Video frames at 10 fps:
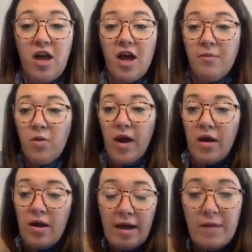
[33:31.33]

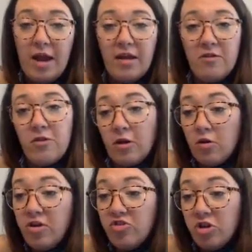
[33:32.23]
I'm not answering your
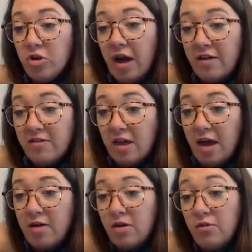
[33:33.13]
question. You're asking
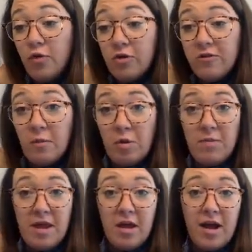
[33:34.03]
how do you force someone
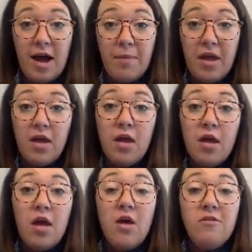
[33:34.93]
to make a copy?
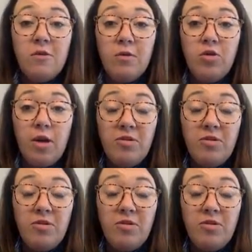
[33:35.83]
So when you come